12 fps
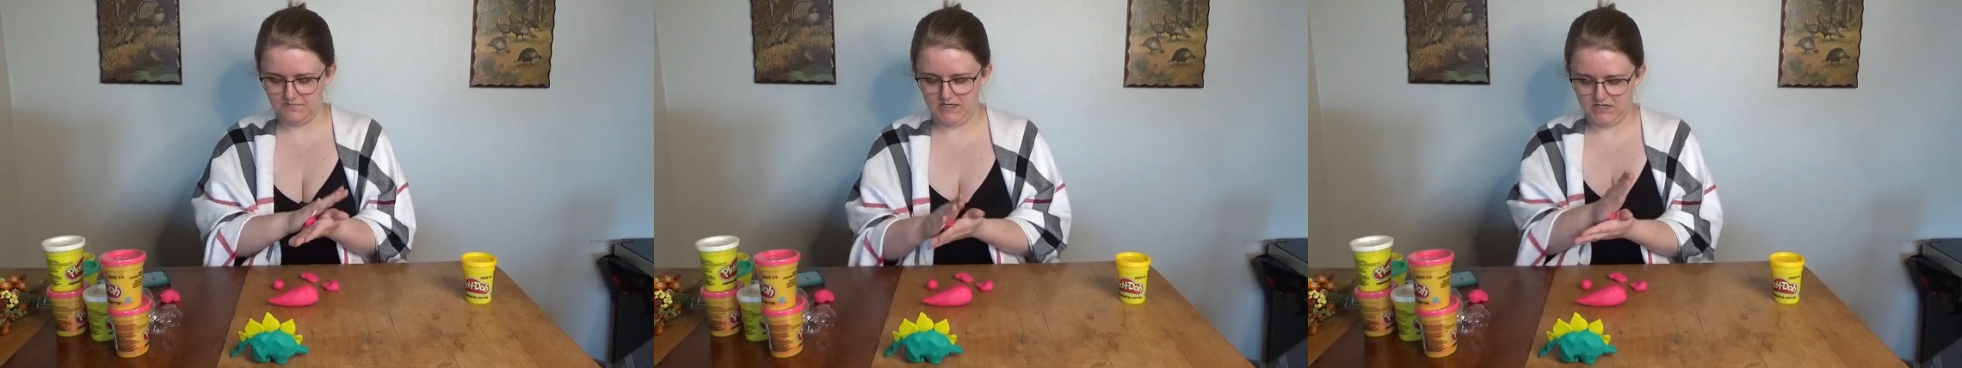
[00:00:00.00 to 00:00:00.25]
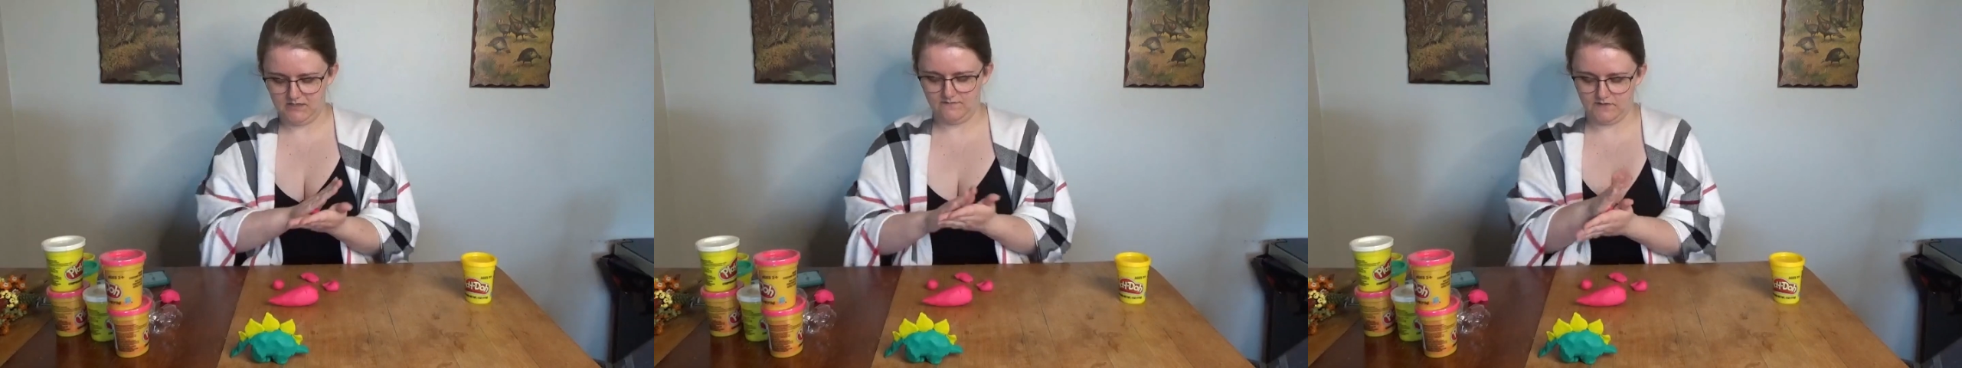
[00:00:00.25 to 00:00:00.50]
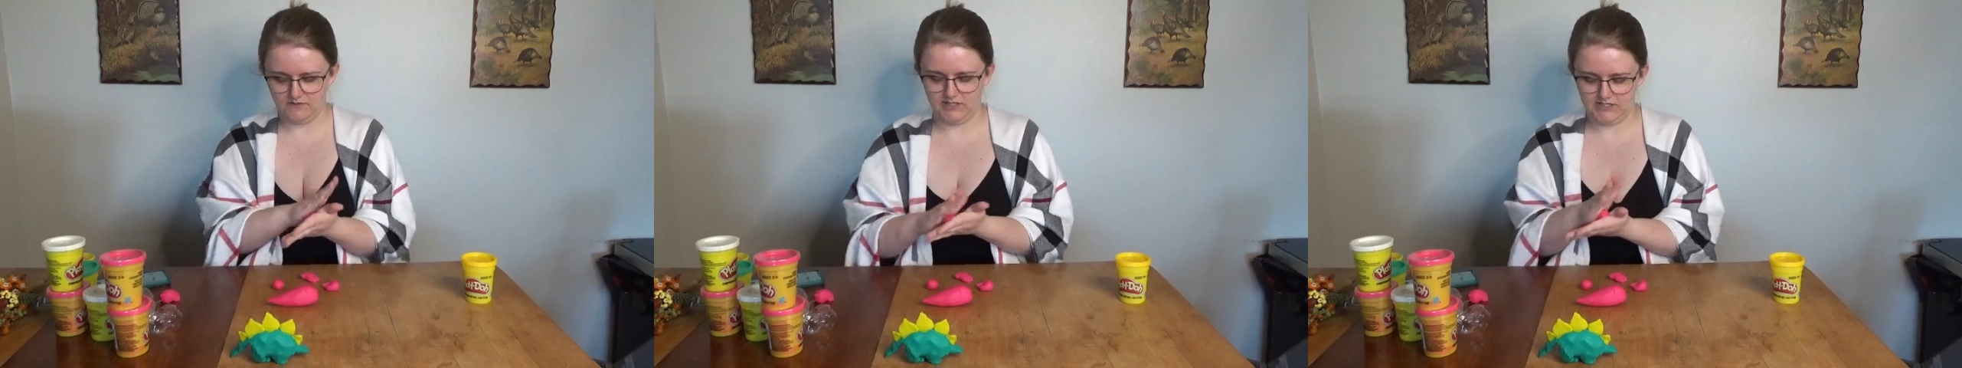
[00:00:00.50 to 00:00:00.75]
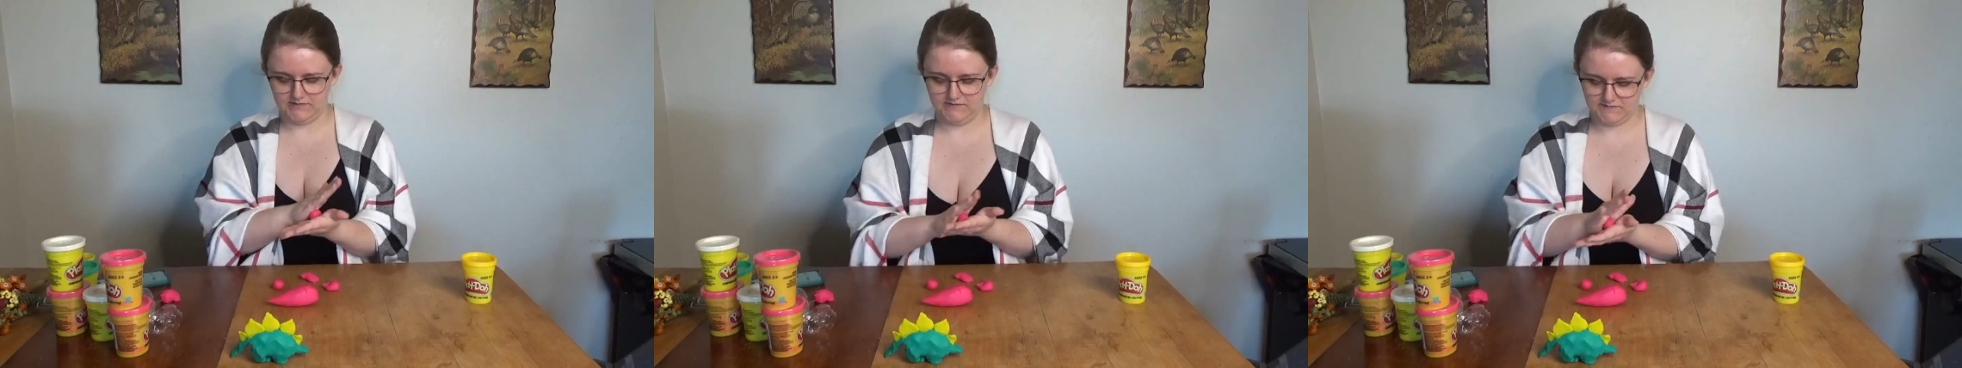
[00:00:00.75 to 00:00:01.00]
meaty front
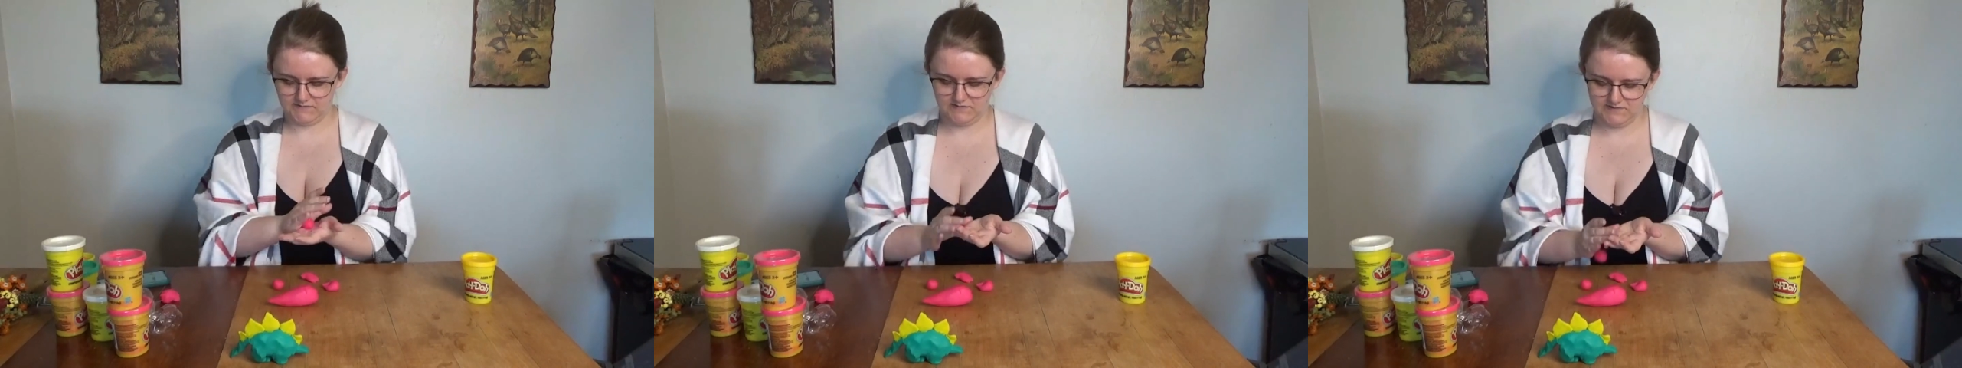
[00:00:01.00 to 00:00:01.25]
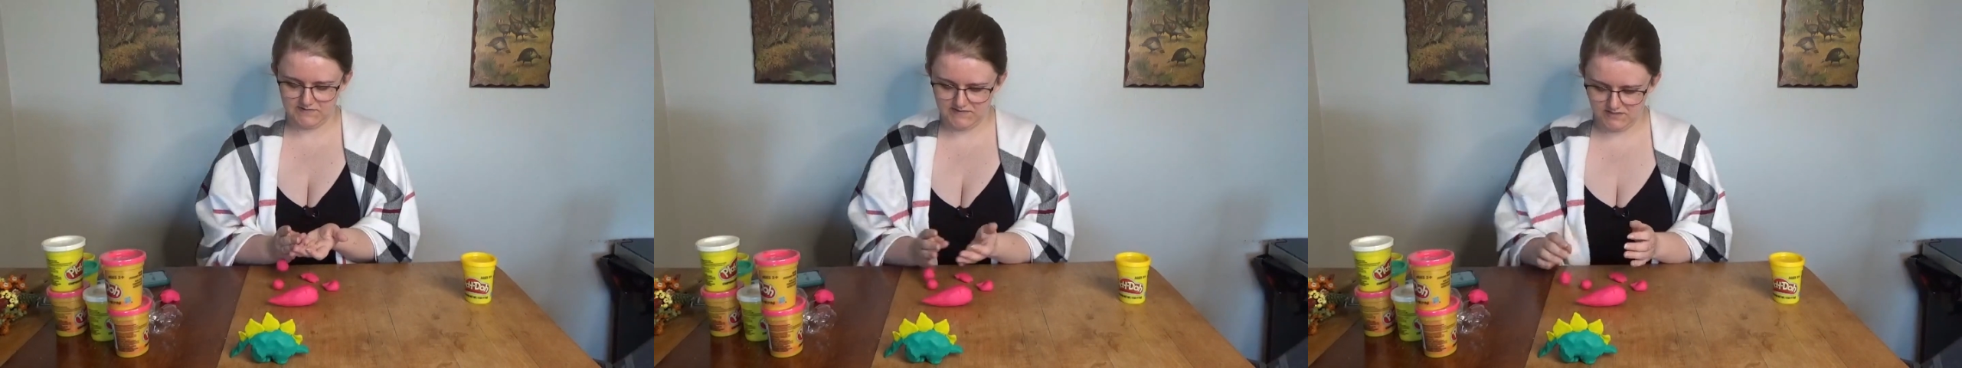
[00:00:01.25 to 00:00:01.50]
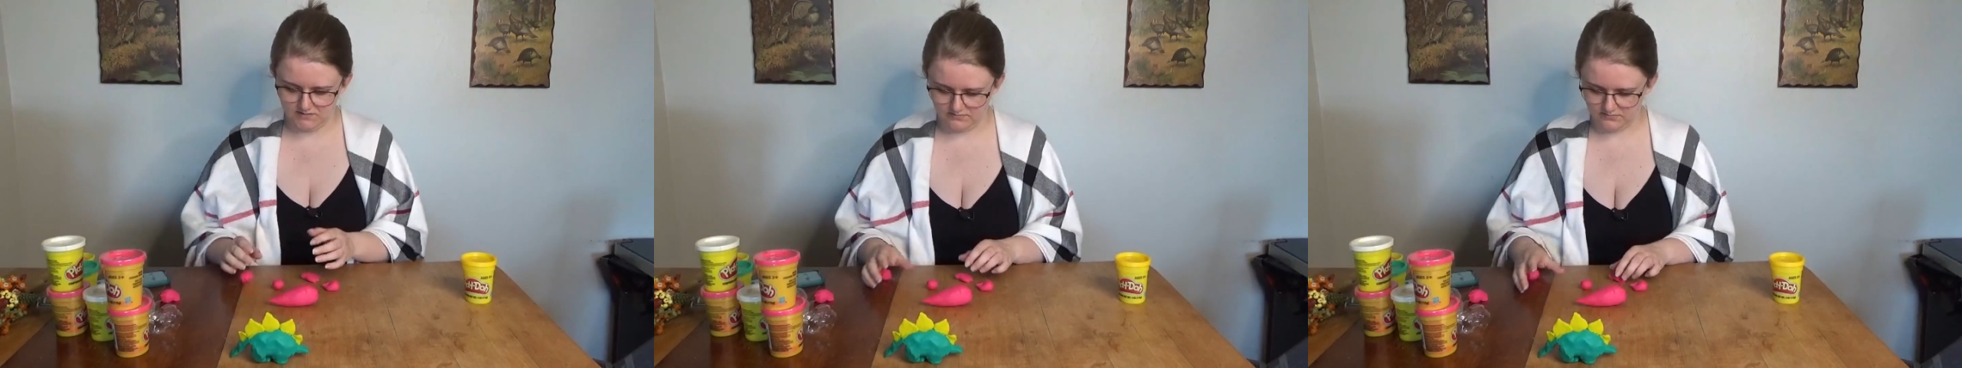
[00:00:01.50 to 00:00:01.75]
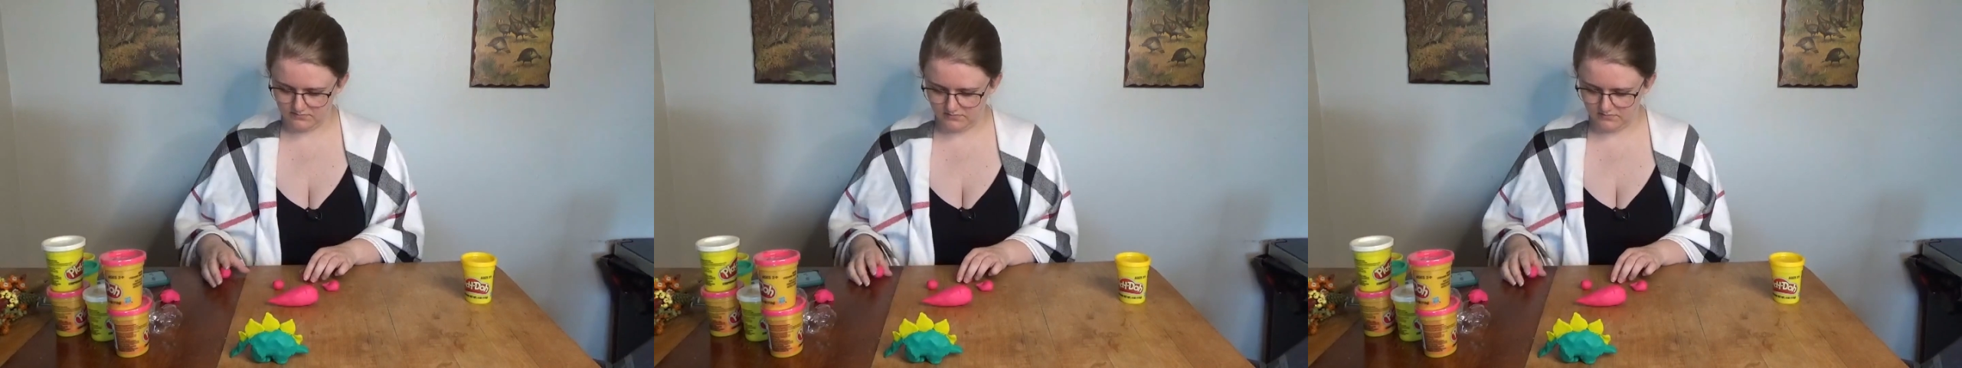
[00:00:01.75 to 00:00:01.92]
legs. Let's see.